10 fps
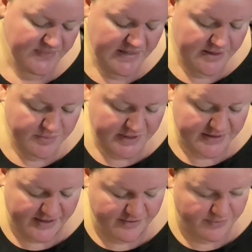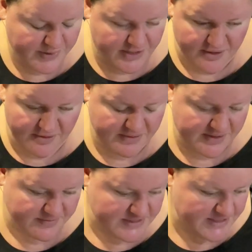in my life, but not when I
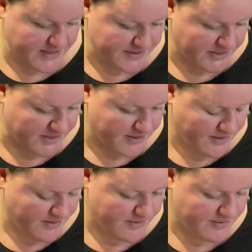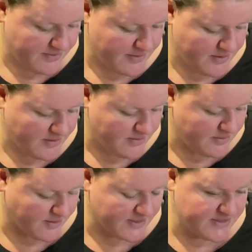was younger,
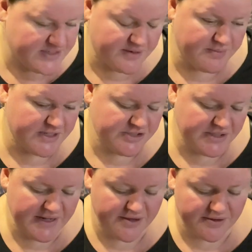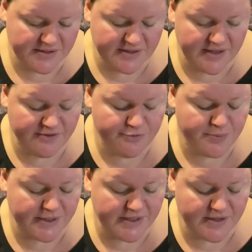not until much later in life.
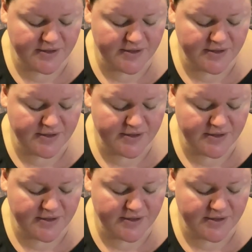But